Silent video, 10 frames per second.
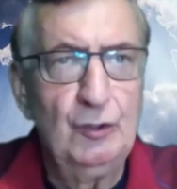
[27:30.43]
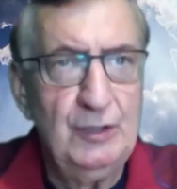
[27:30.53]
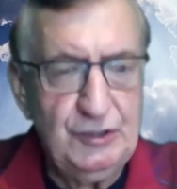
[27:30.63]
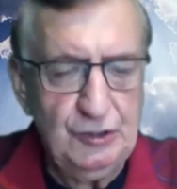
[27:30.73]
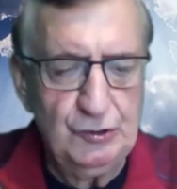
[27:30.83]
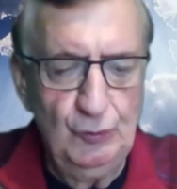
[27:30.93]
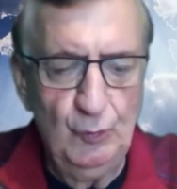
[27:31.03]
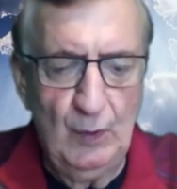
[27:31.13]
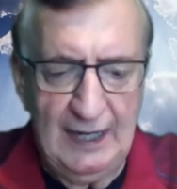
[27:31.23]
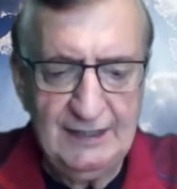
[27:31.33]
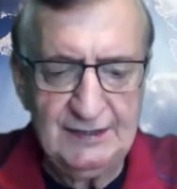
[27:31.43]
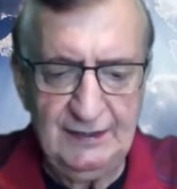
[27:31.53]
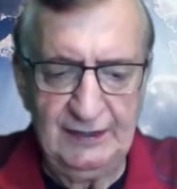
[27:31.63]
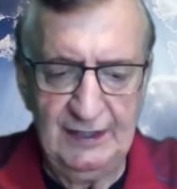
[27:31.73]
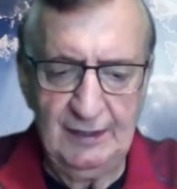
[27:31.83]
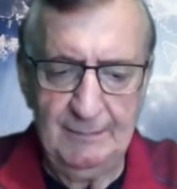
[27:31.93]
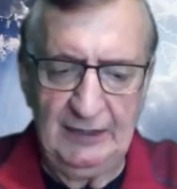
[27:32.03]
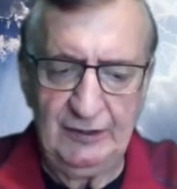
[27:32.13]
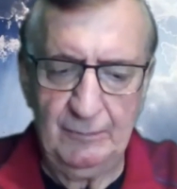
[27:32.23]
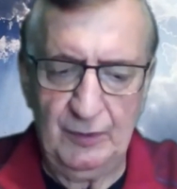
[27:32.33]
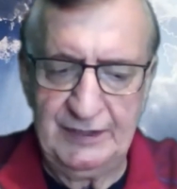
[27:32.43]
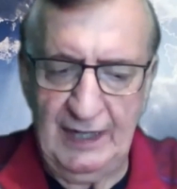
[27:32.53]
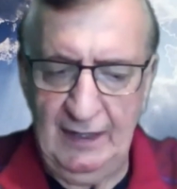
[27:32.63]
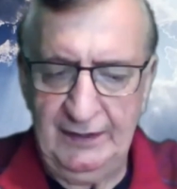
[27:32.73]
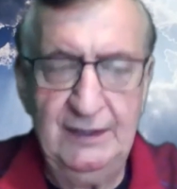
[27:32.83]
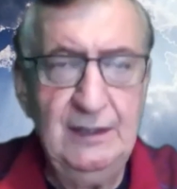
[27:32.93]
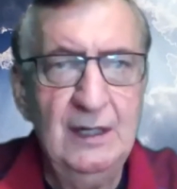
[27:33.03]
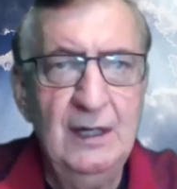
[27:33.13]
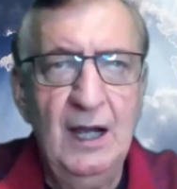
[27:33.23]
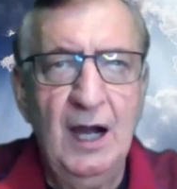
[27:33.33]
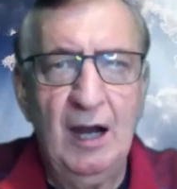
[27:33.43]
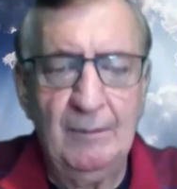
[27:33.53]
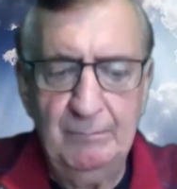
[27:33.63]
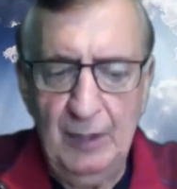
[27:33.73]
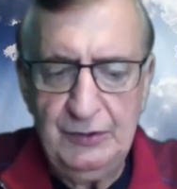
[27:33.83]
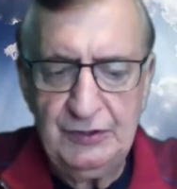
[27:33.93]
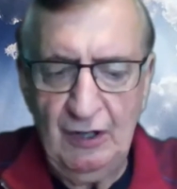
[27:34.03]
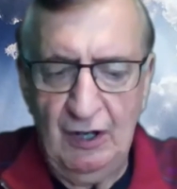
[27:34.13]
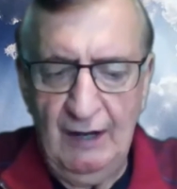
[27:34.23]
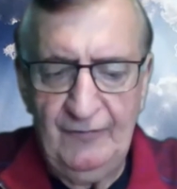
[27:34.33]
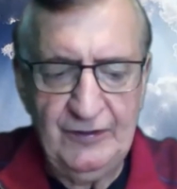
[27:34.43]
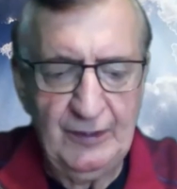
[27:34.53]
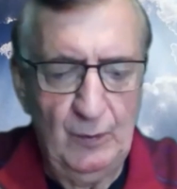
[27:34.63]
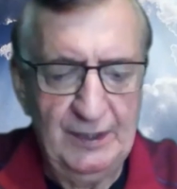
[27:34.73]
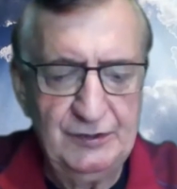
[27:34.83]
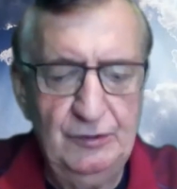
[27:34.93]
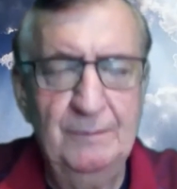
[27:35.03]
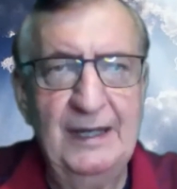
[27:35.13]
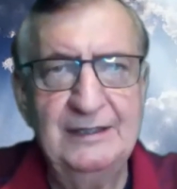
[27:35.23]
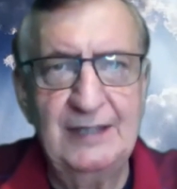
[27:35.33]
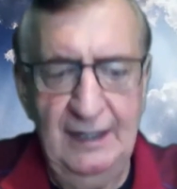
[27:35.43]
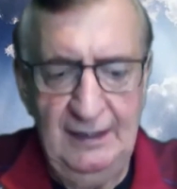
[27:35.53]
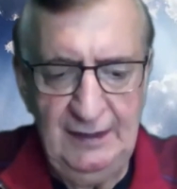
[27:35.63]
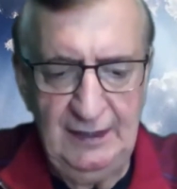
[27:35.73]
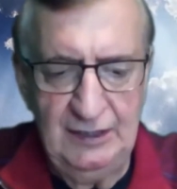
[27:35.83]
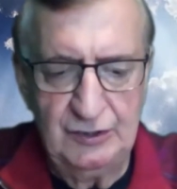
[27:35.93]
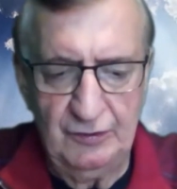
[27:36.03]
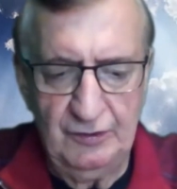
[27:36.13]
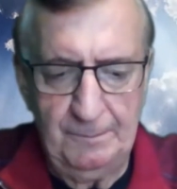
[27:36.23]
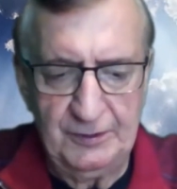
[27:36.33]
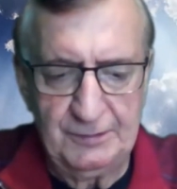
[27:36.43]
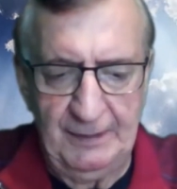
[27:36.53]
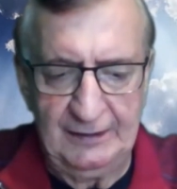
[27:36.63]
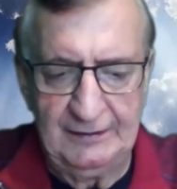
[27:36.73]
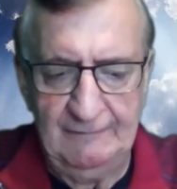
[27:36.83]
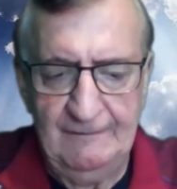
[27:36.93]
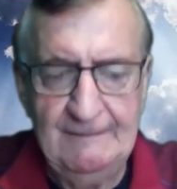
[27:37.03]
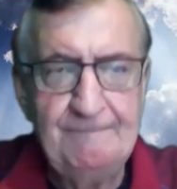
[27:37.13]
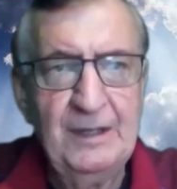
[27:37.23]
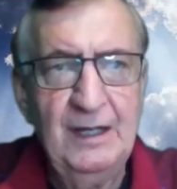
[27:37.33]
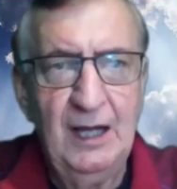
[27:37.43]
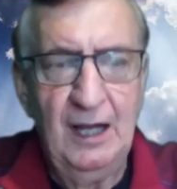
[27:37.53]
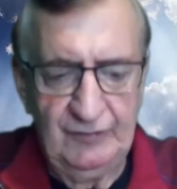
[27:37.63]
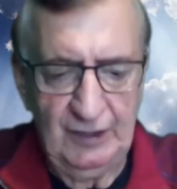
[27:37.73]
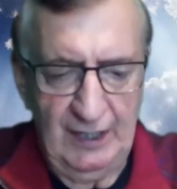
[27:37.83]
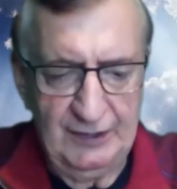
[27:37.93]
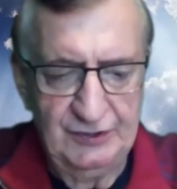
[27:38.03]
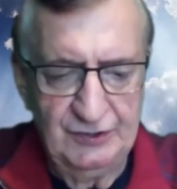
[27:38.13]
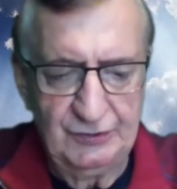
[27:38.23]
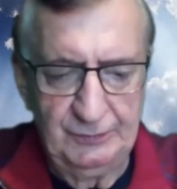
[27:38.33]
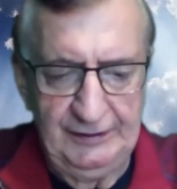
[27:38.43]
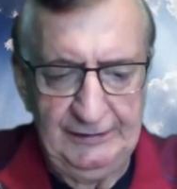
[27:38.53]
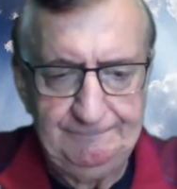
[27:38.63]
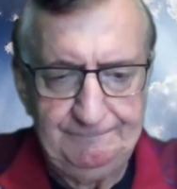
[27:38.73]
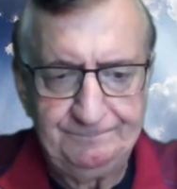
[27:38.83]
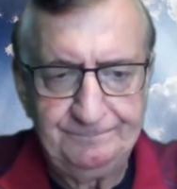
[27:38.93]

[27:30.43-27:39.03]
Christians who wisely think about their mortality are most often the ones who maintain the eternal perspective of Colossians 3.